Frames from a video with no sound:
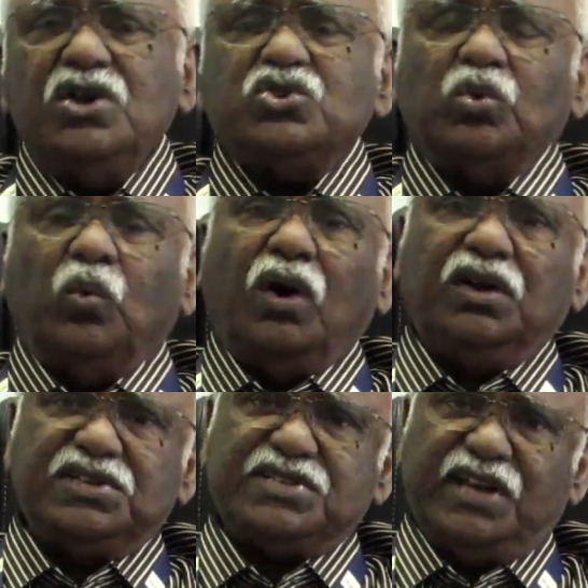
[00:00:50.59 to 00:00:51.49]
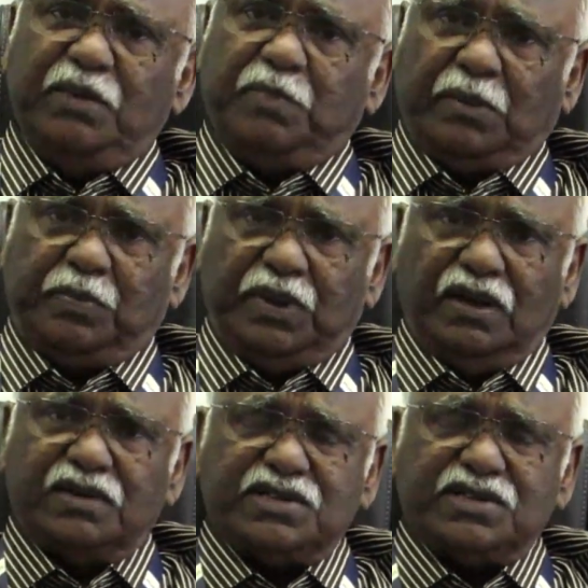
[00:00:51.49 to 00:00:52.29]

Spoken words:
So what is sleep apnea?